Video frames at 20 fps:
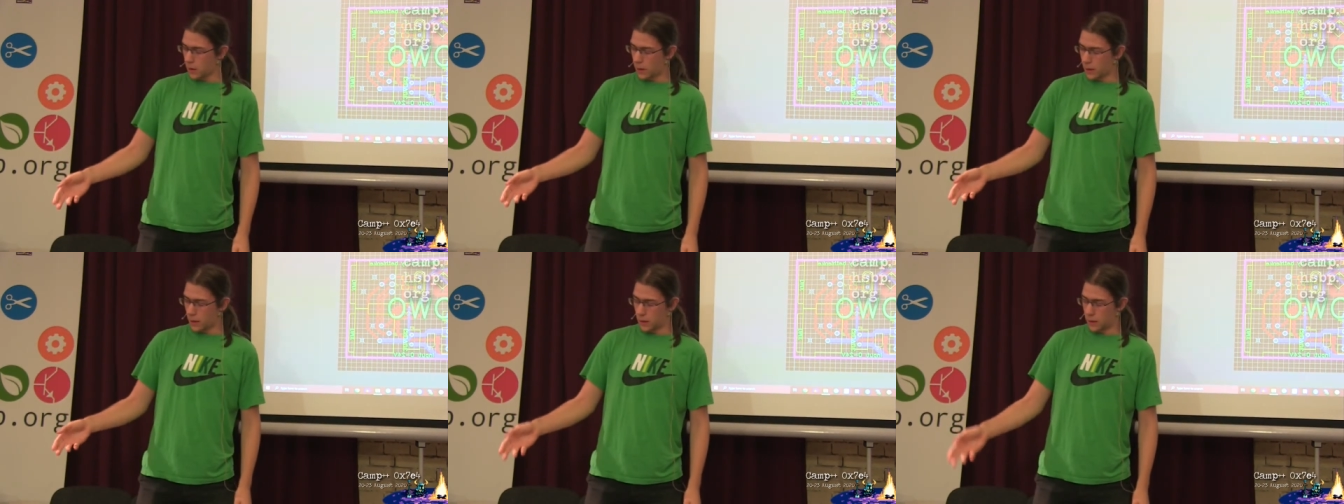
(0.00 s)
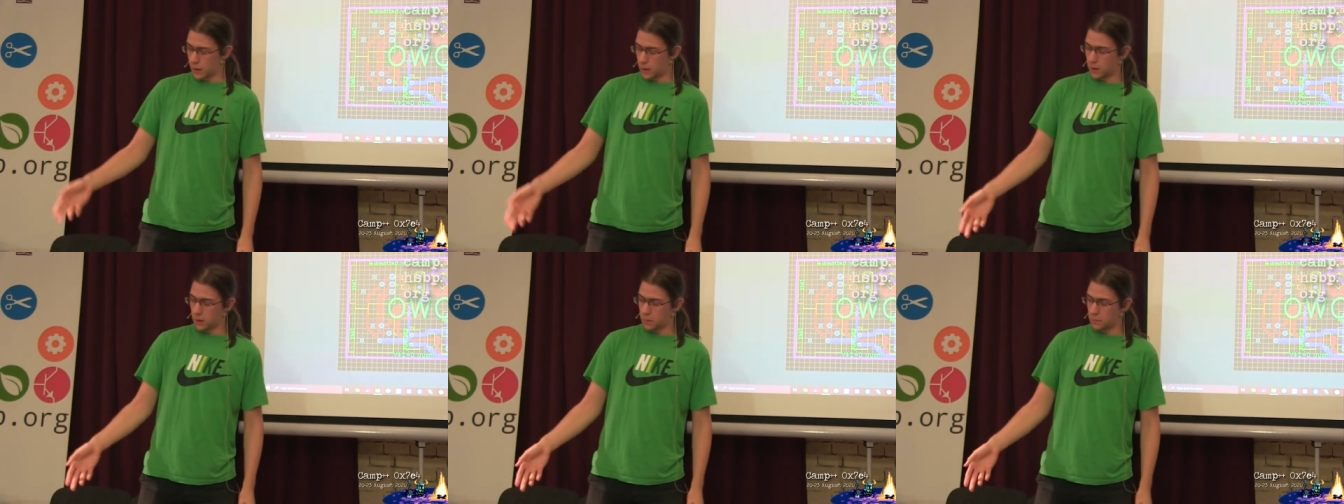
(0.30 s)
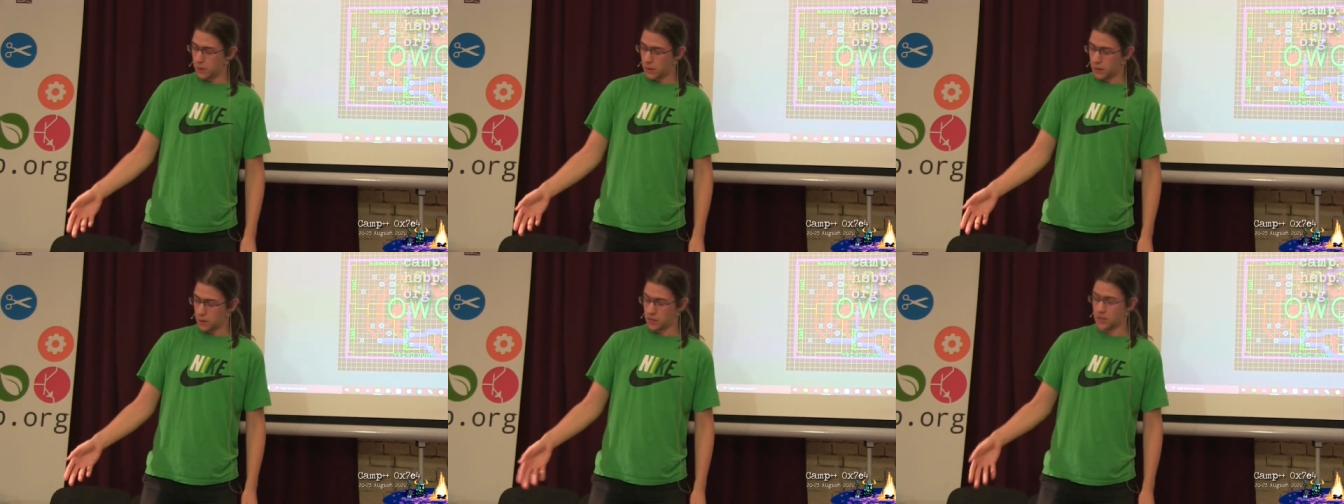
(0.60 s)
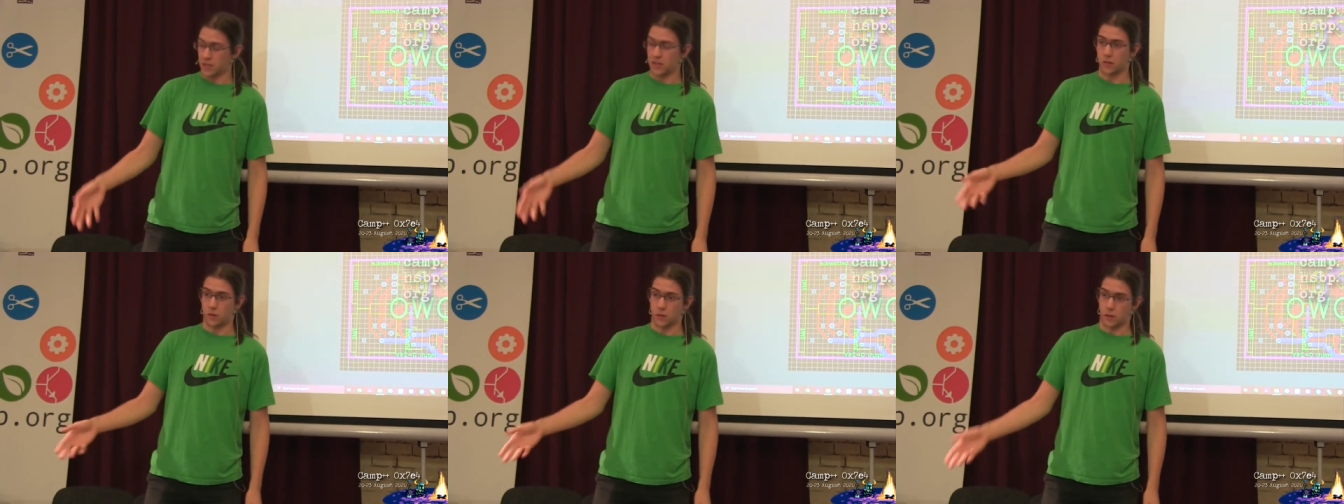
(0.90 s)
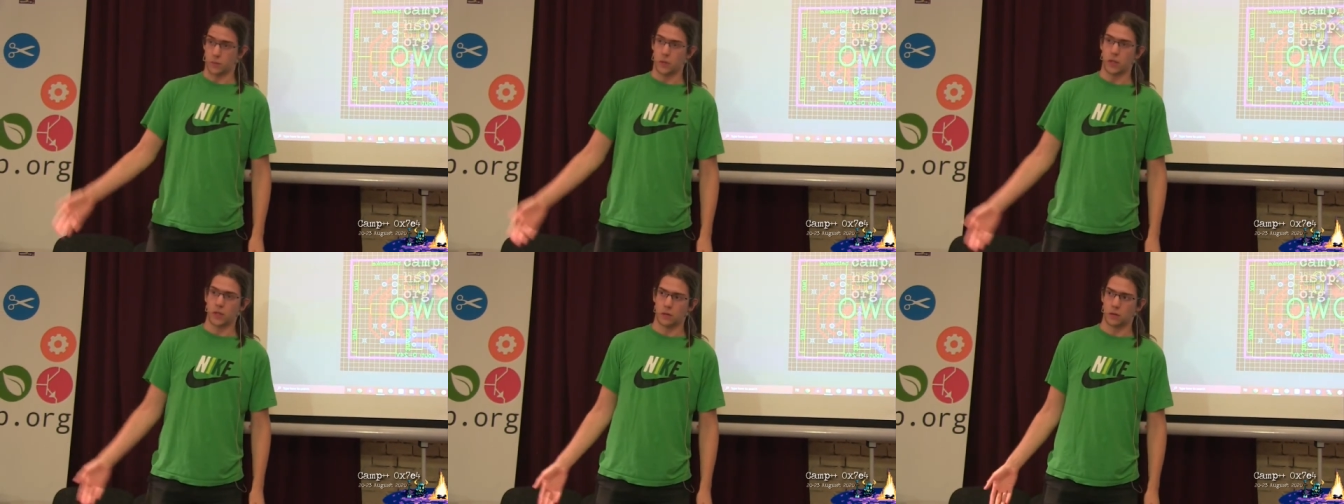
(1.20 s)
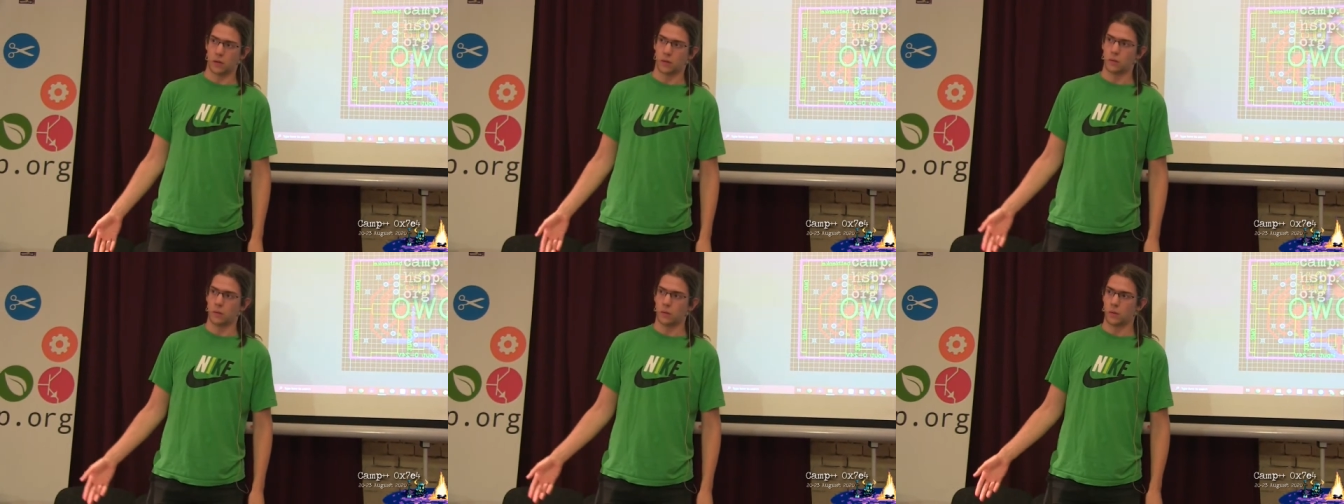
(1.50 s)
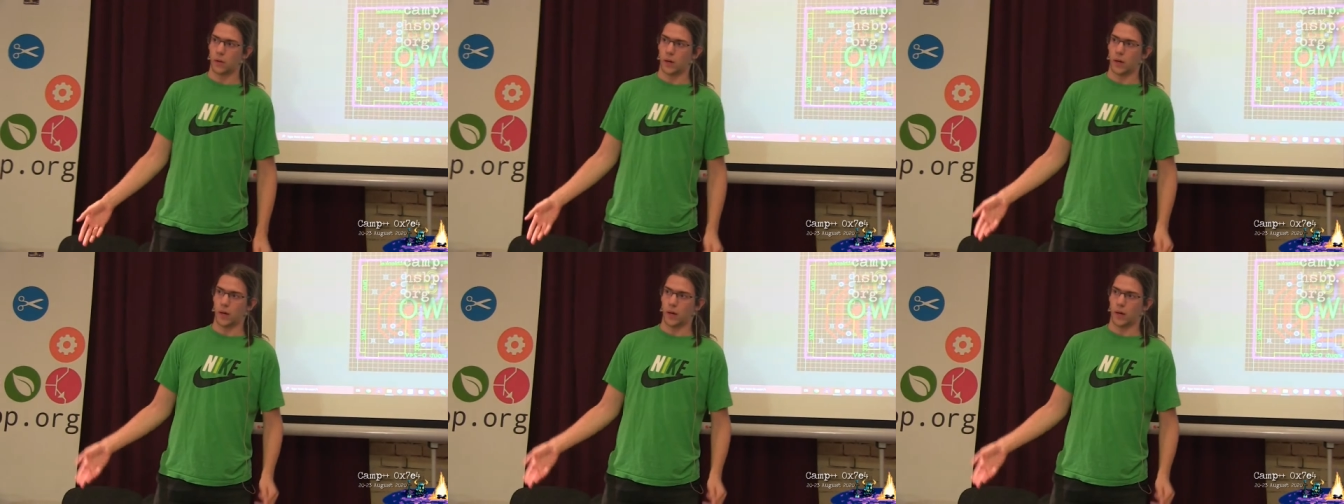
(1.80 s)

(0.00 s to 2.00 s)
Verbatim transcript: And because it's Arduino,